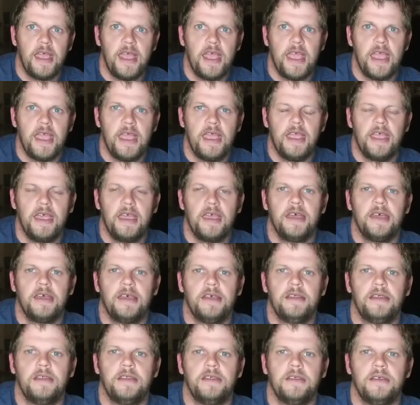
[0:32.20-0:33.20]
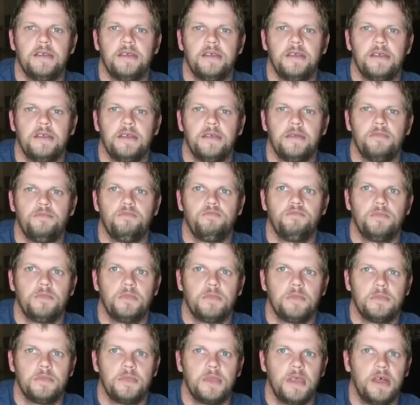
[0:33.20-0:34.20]
And
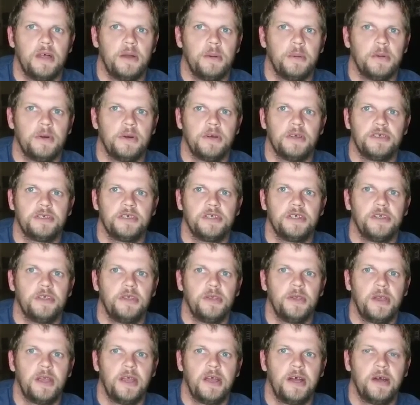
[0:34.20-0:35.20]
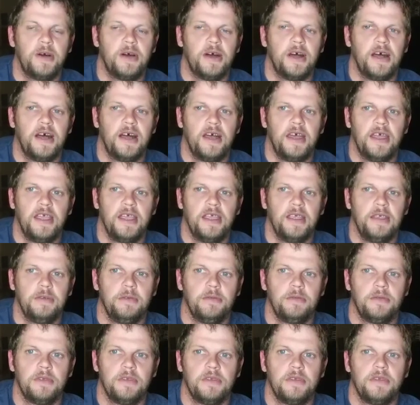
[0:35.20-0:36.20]
I'm going to show you how
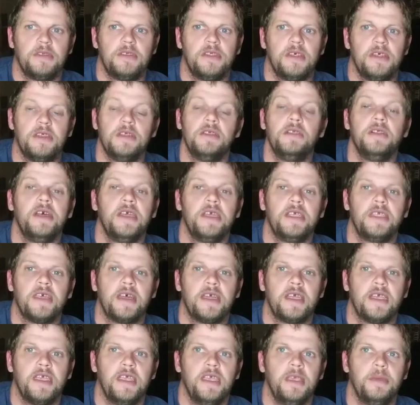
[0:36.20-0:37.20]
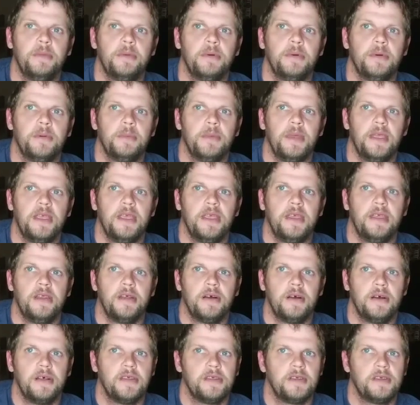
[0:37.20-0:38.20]
the length I keep them, and
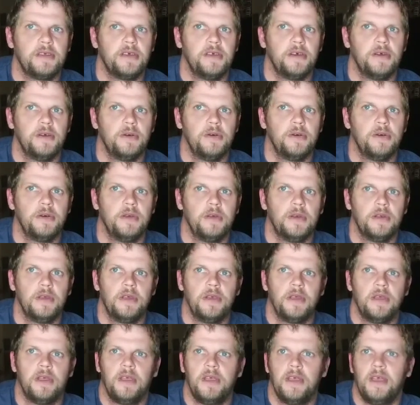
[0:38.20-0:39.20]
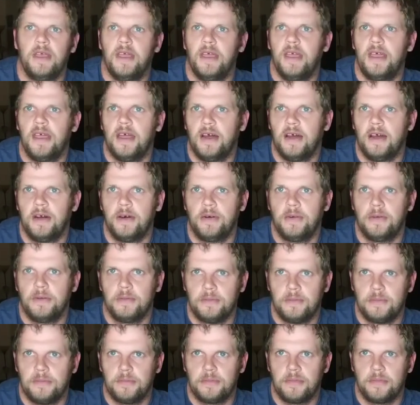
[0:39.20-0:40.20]
also how
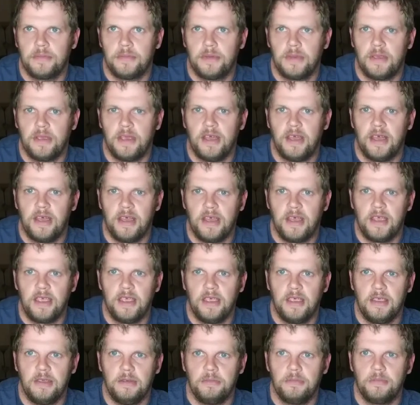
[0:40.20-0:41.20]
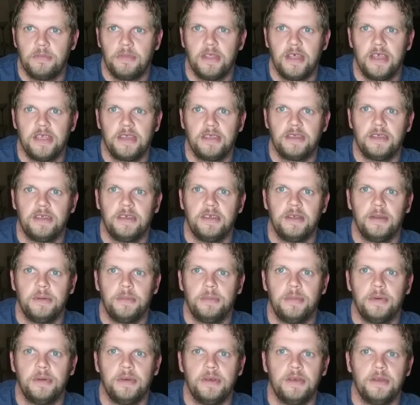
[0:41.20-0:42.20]
I like to
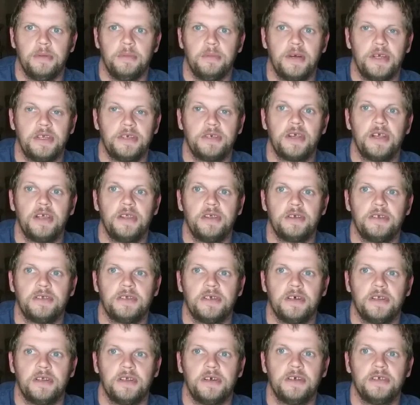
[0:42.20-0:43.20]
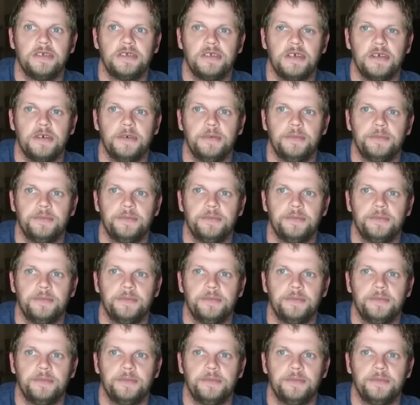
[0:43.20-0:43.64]
put my trailers on also.